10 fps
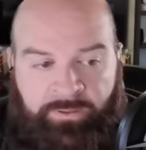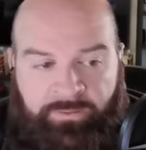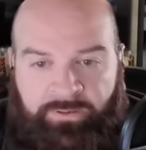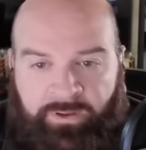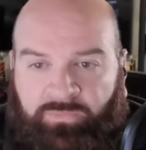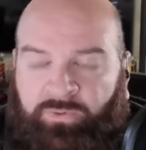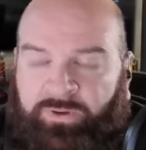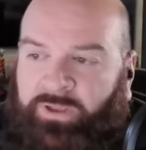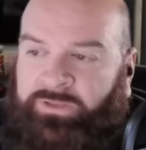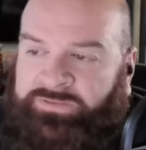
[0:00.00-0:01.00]
The number
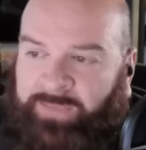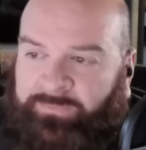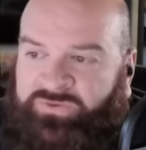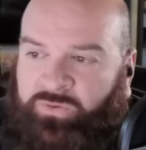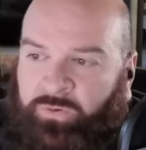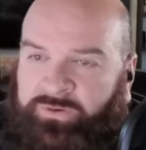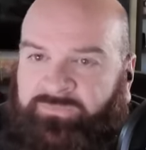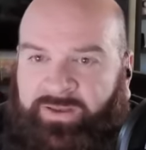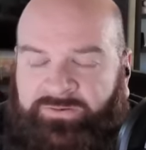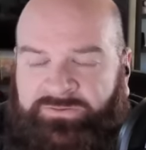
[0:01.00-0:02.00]
one all time is Courtney
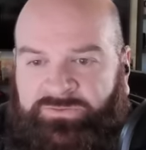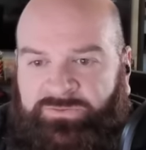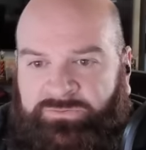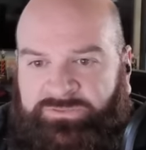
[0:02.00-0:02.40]
Vandersloot.